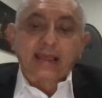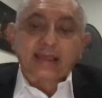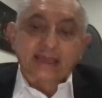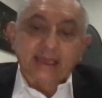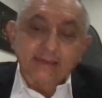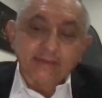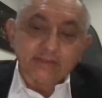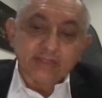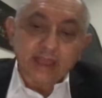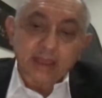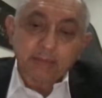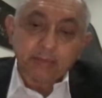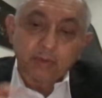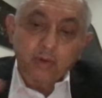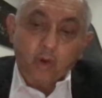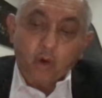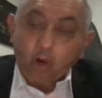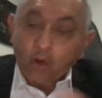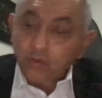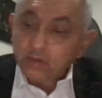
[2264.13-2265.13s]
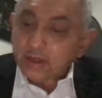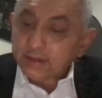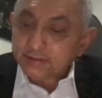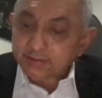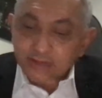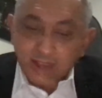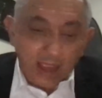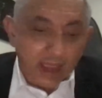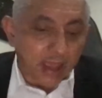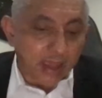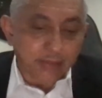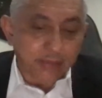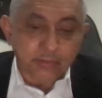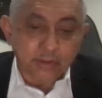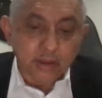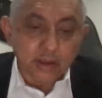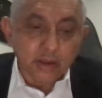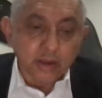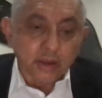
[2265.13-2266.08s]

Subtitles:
giving them all that time,